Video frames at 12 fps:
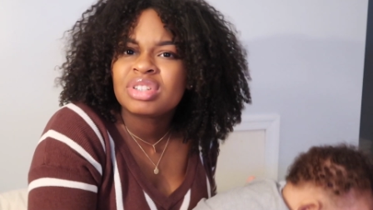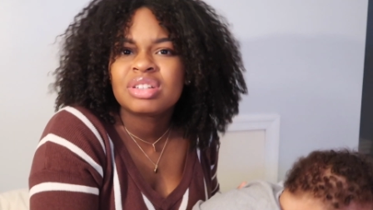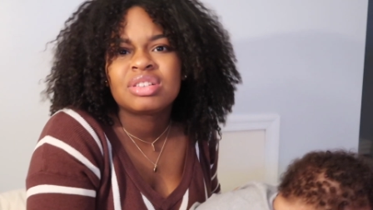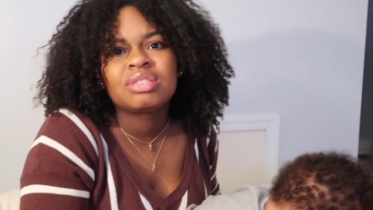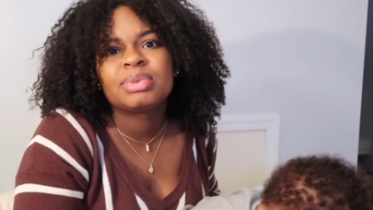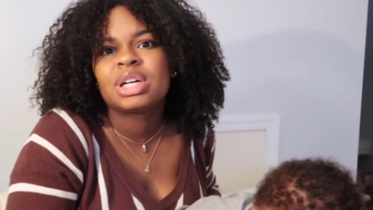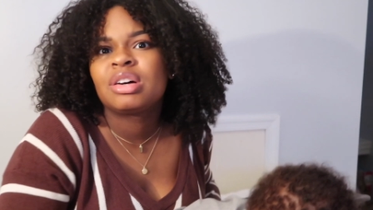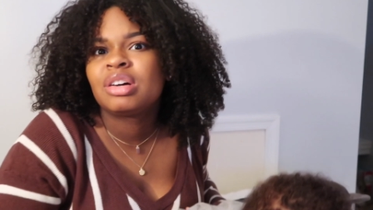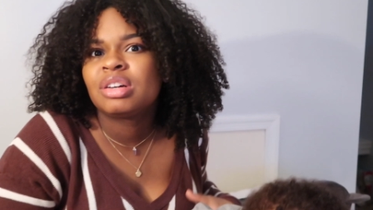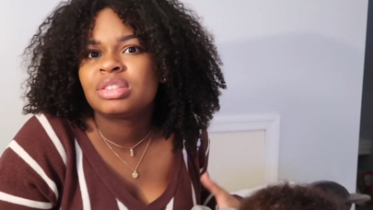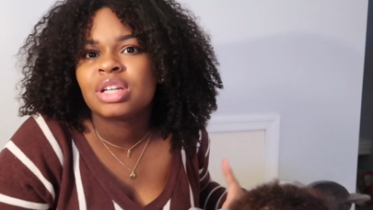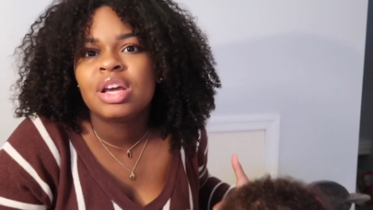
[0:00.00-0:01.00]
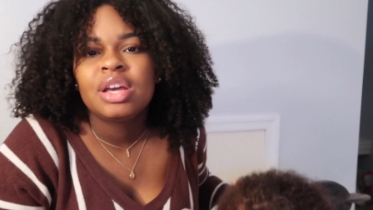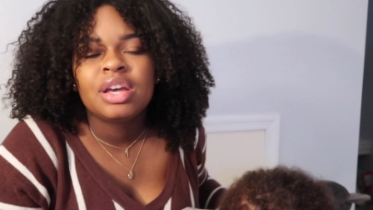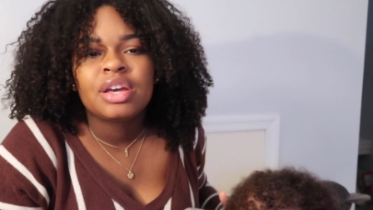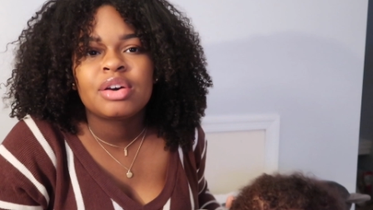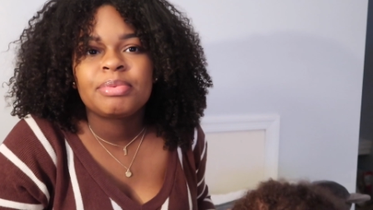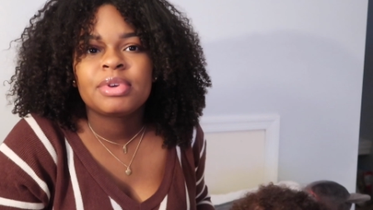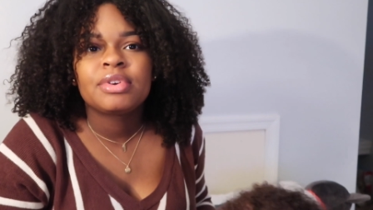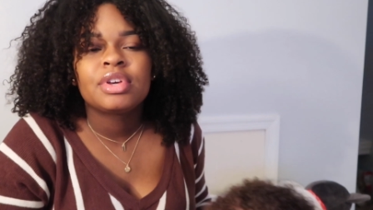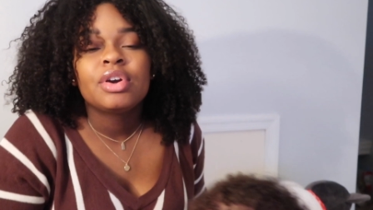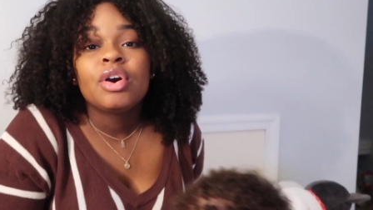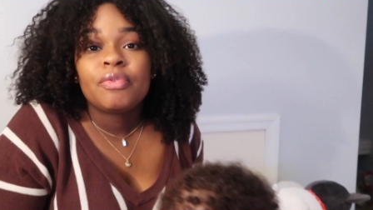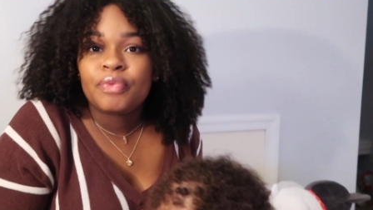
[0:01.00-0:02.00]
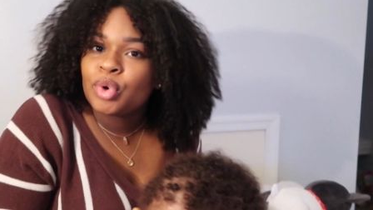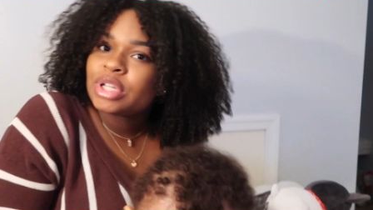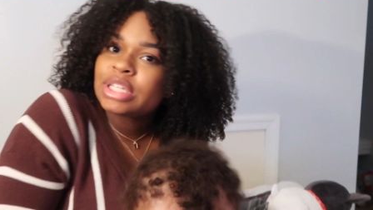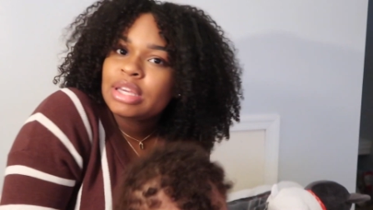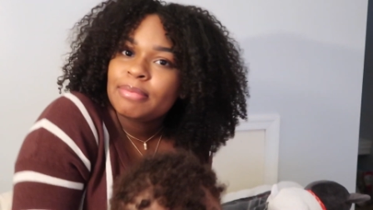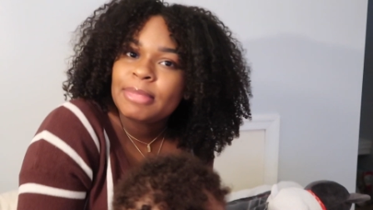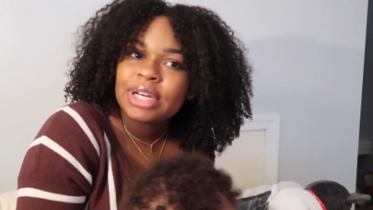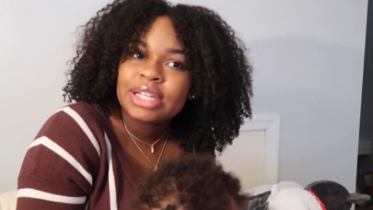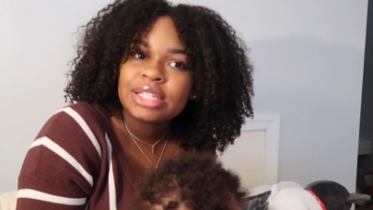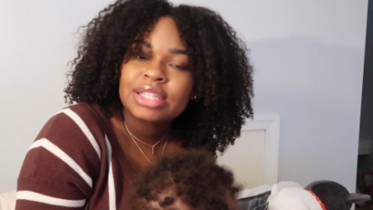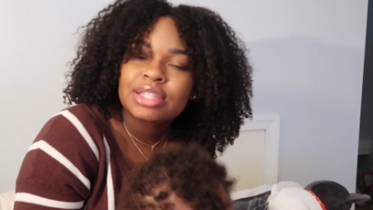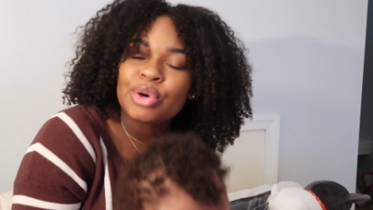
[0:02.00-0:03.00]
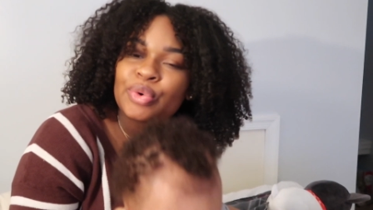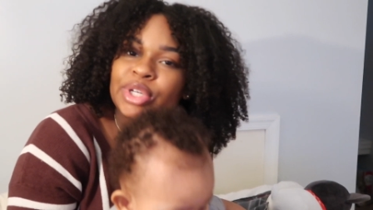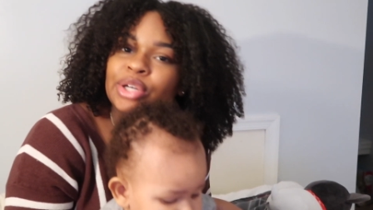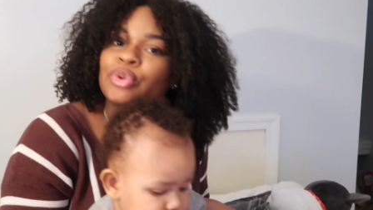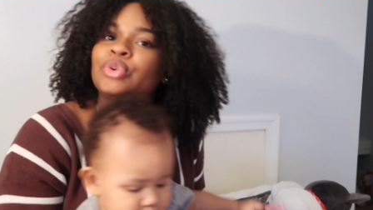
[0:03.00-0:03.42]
oh my gosh, he'll be 14 months going